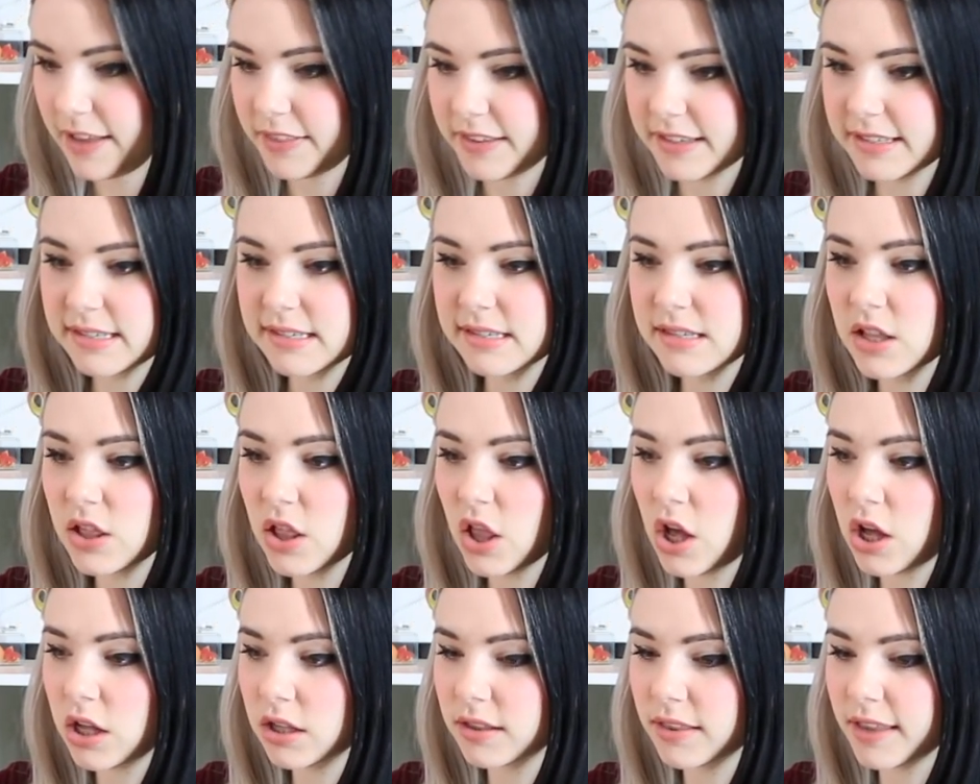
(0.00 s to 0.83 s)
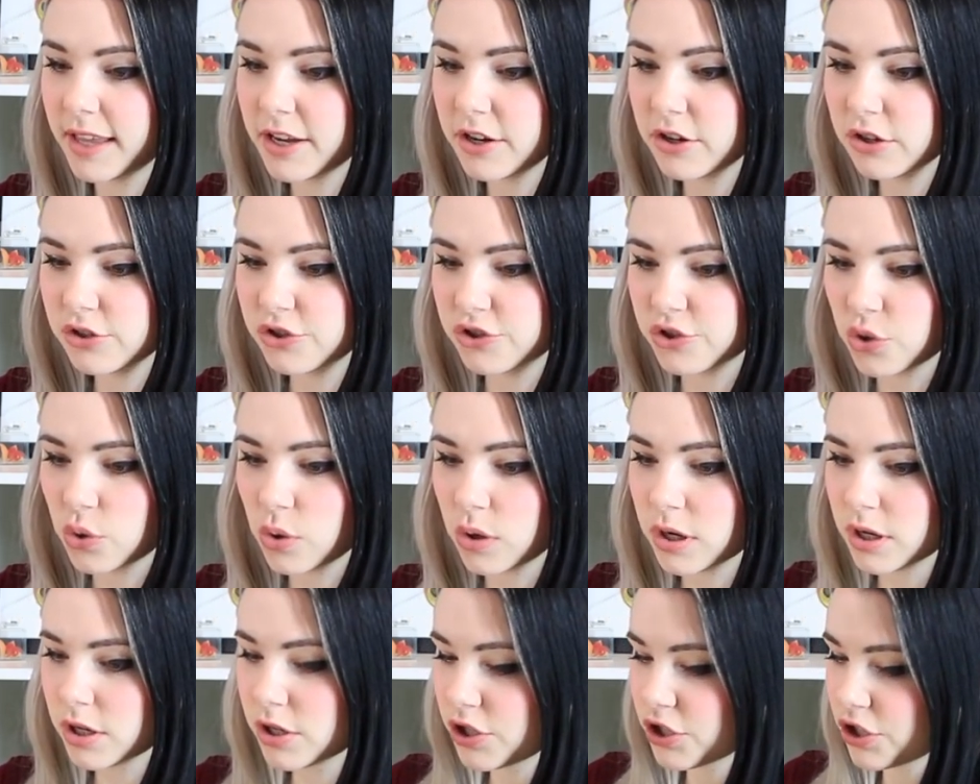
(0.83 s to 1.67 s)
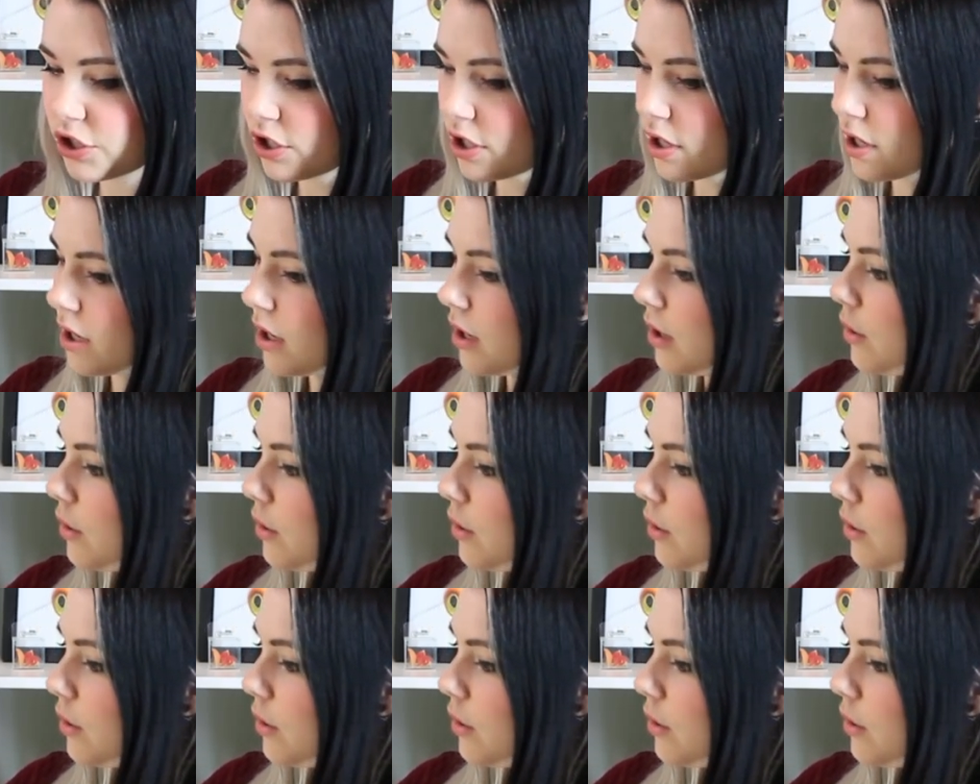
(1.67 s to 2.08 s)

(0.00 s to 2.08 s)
This is a long letter, George.